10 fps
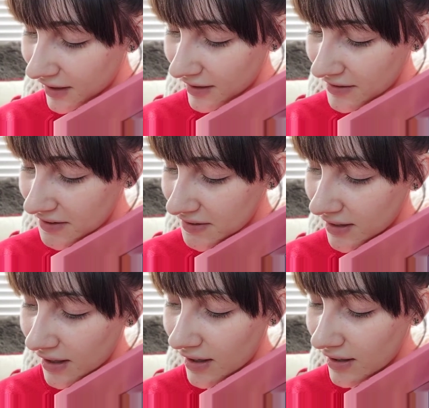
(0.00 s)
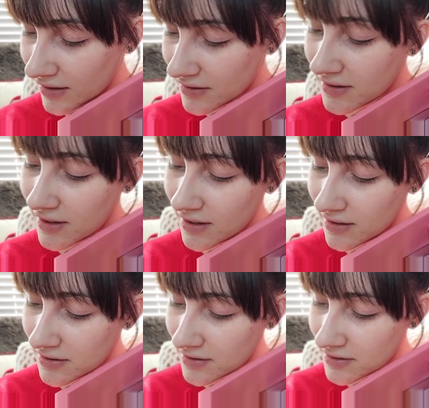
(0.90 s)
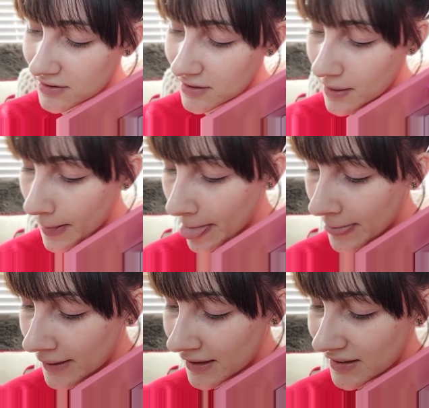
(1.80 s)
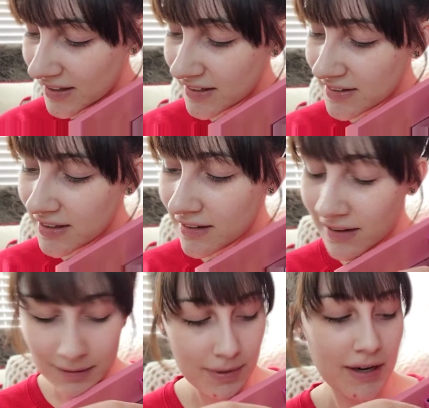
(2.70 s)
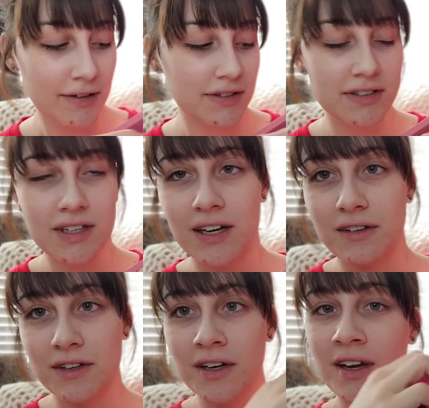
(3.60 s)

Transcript: I see is this Easy Clip hair styler,